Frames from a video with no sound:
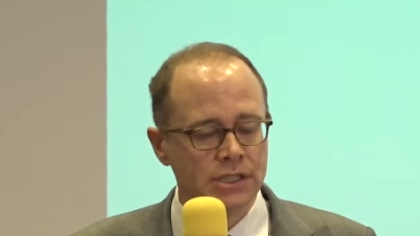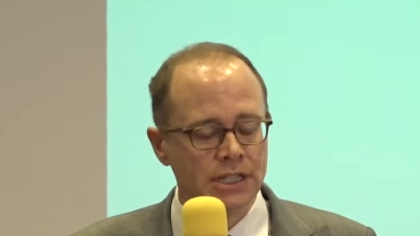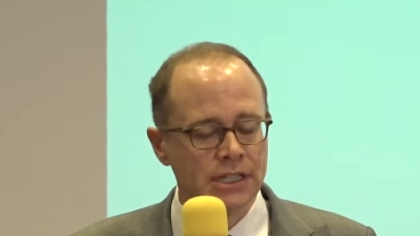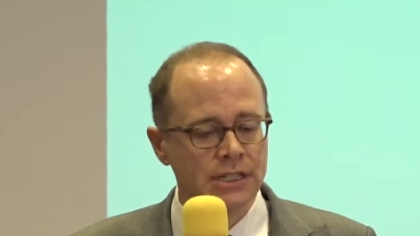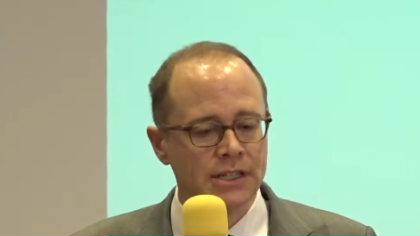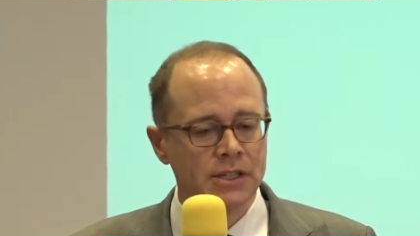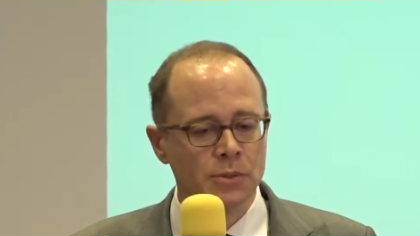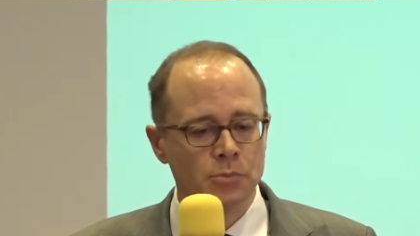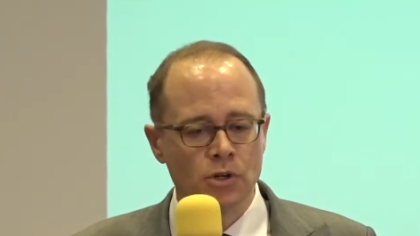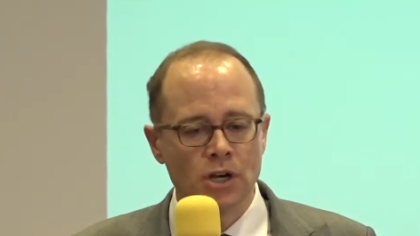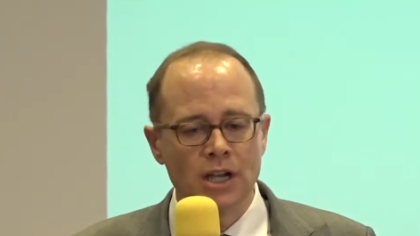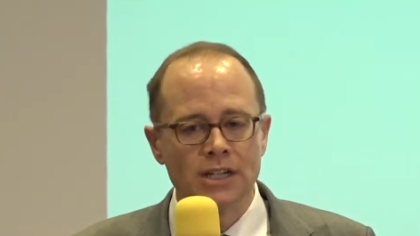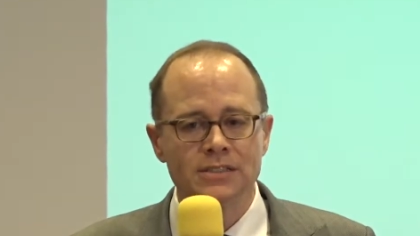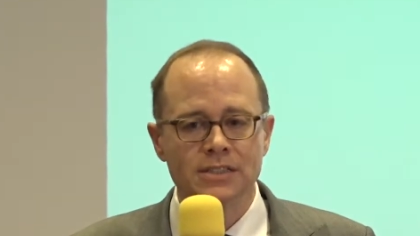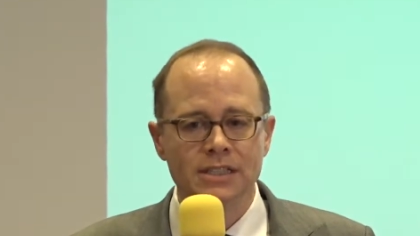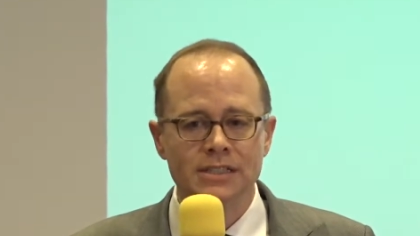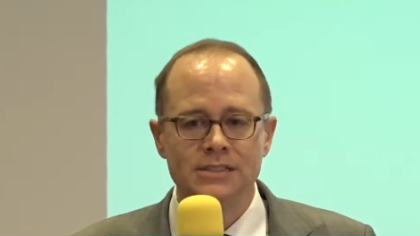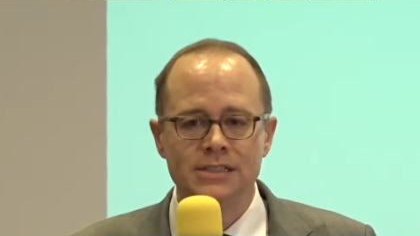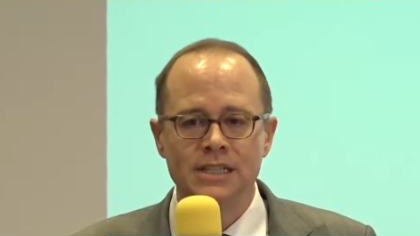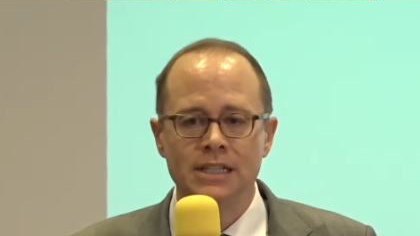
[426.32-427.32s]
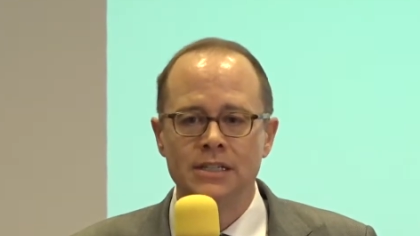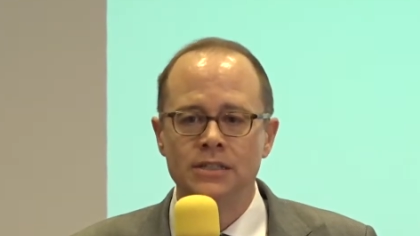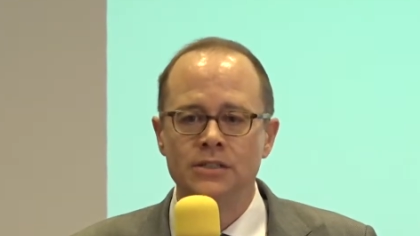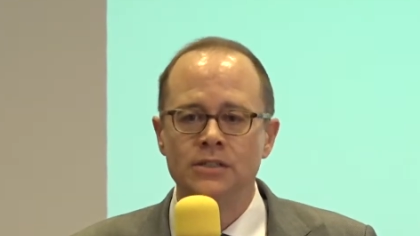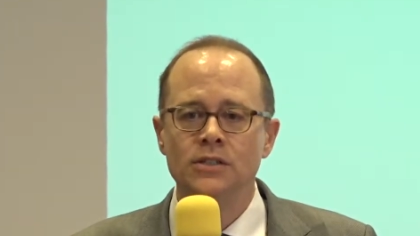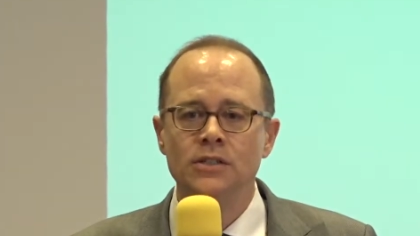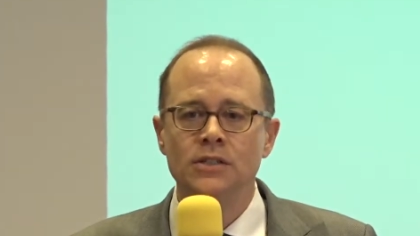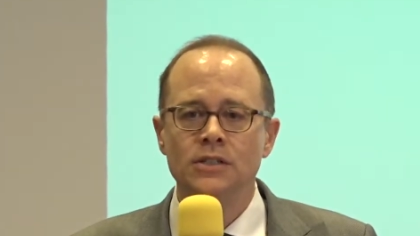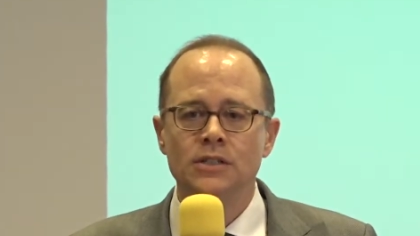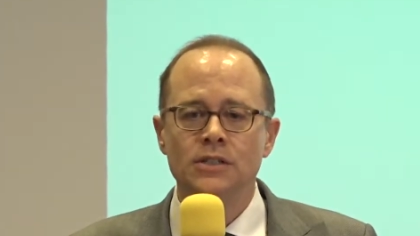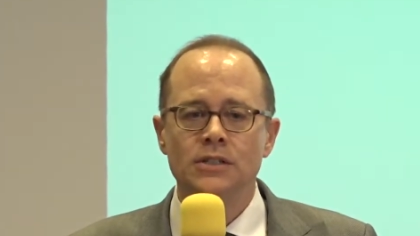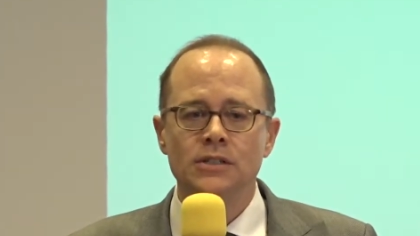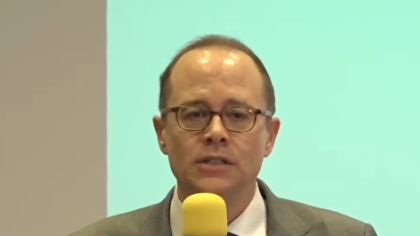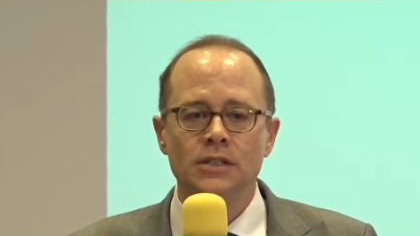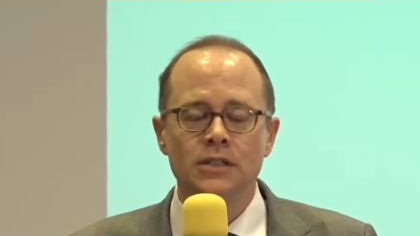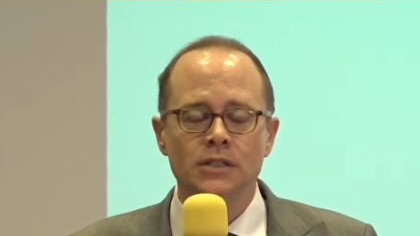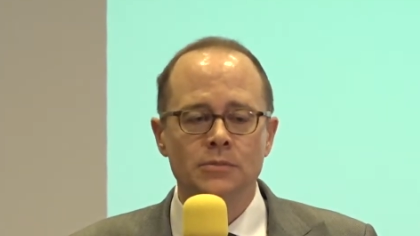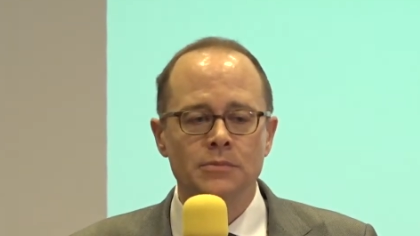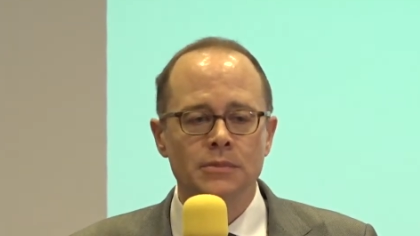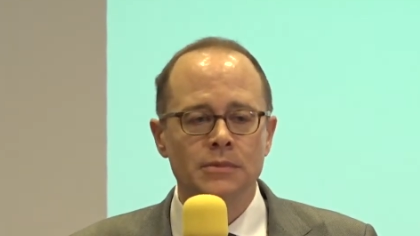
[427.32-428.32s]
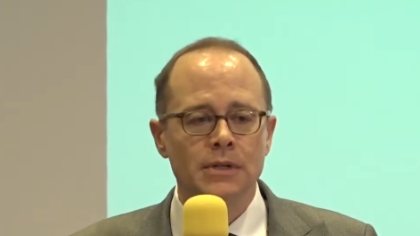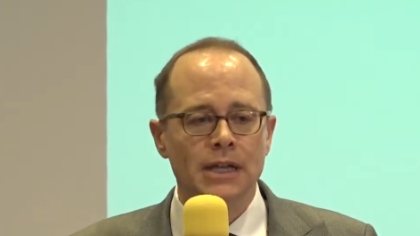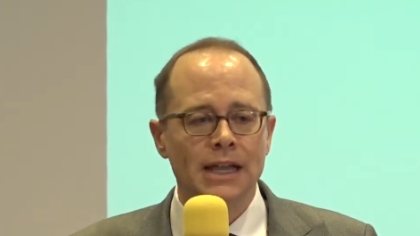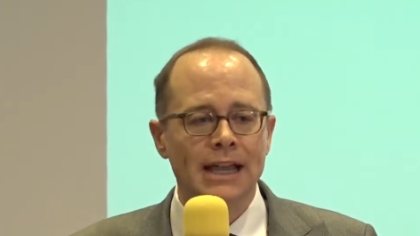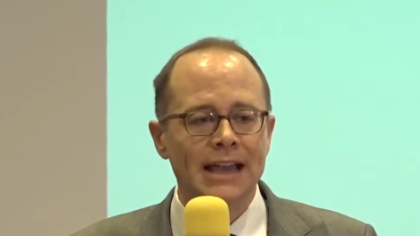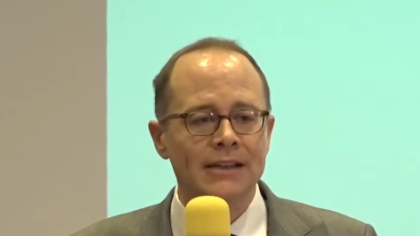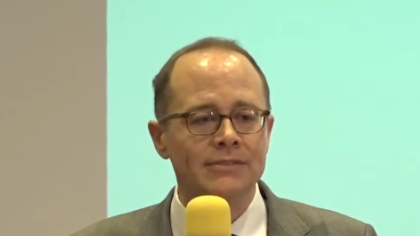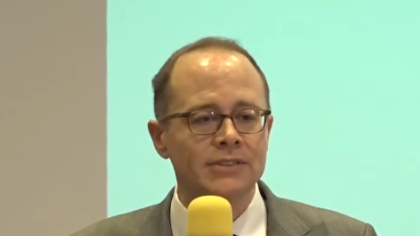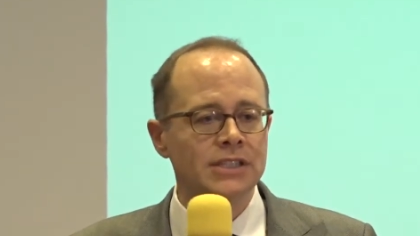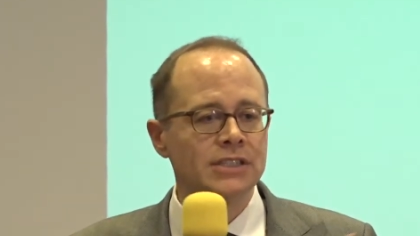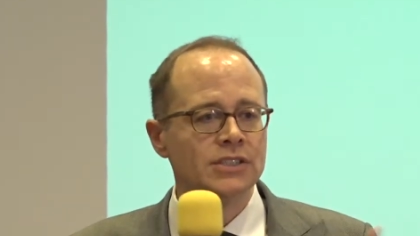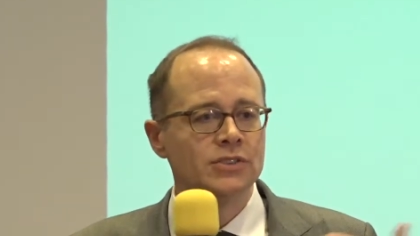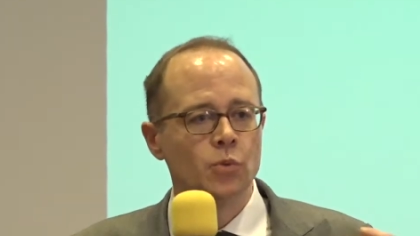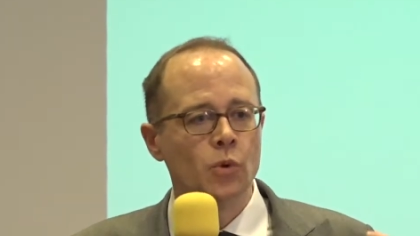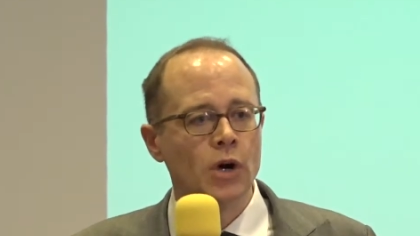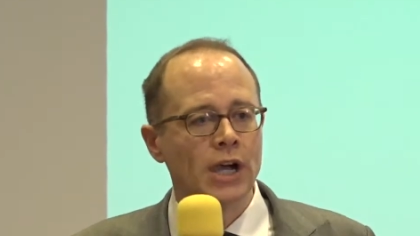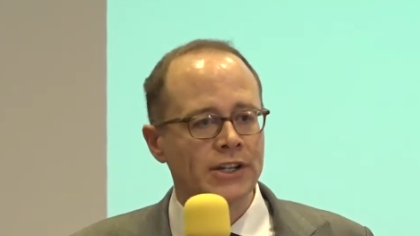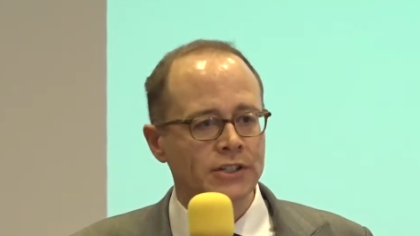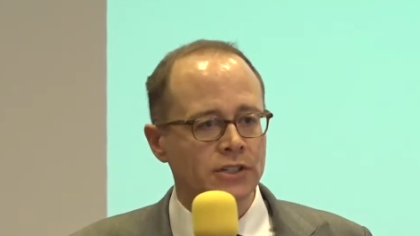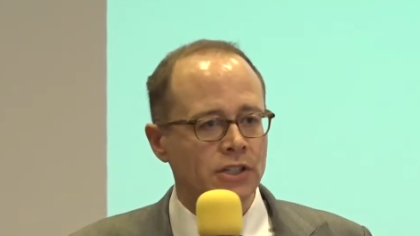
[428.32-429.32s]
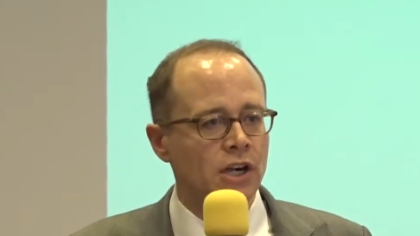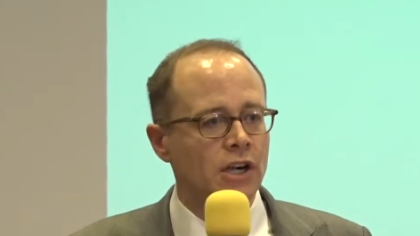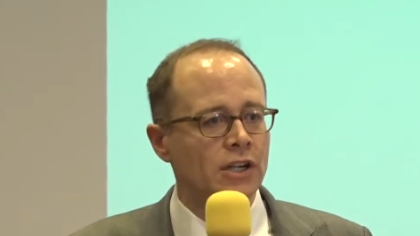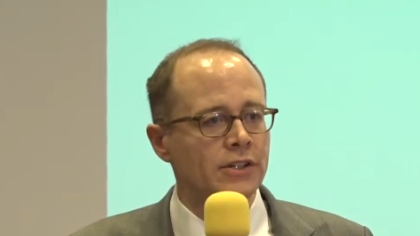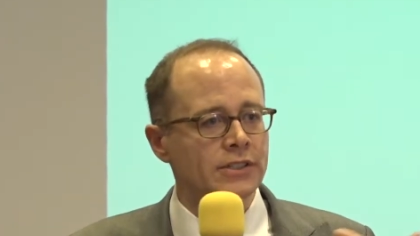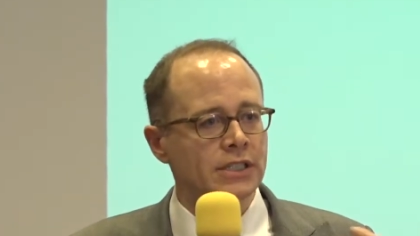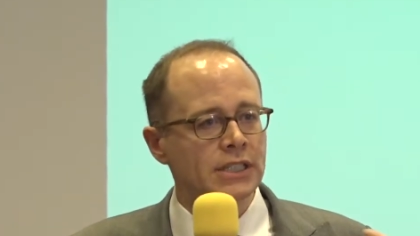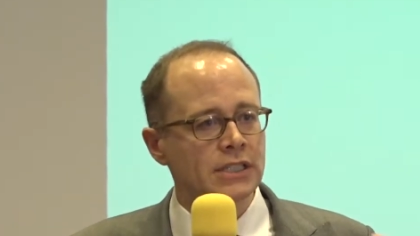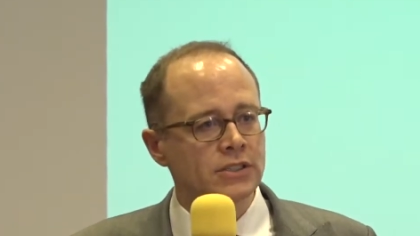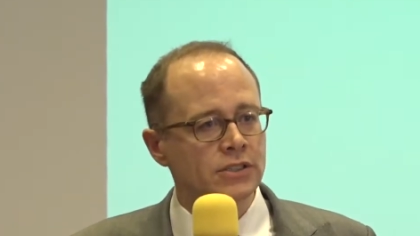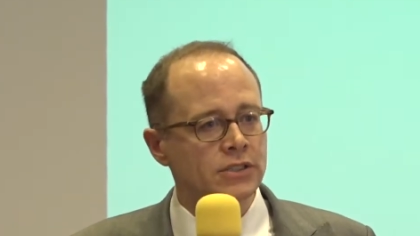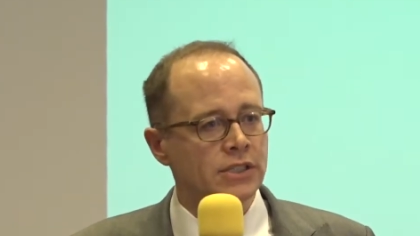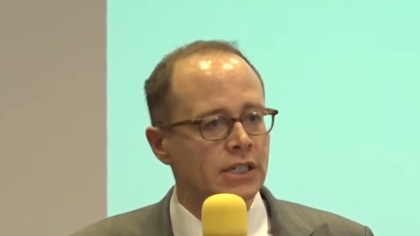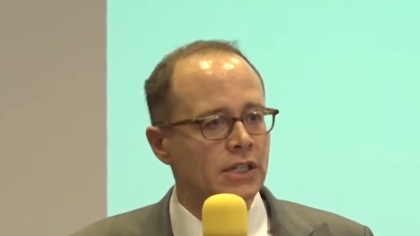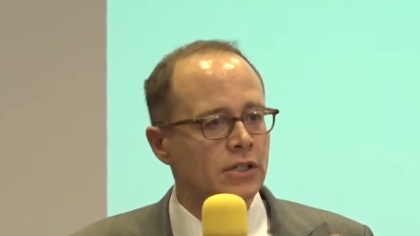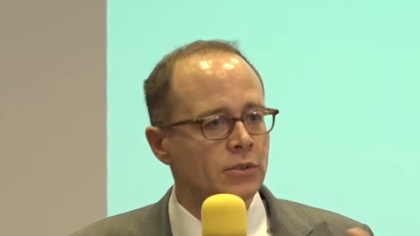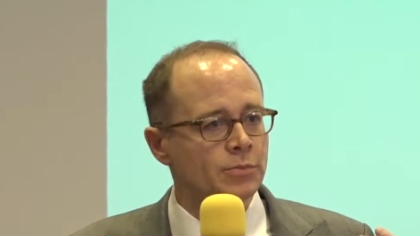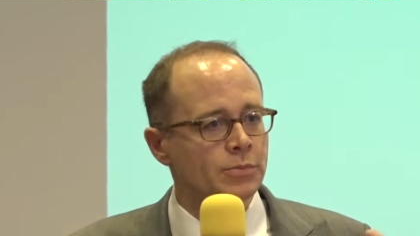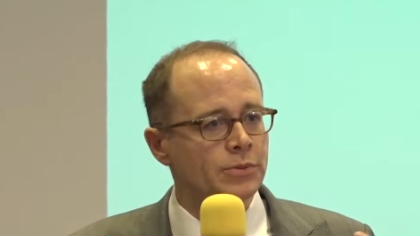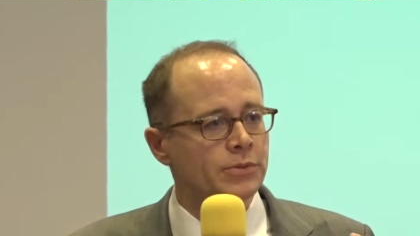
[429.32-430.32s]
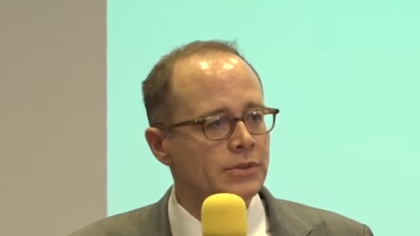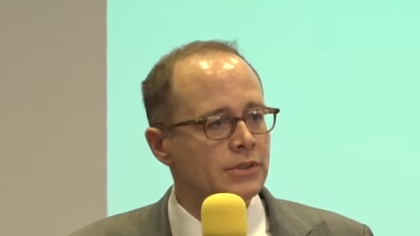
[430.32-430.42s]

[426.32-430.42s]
and in the process then having this wider heart that could help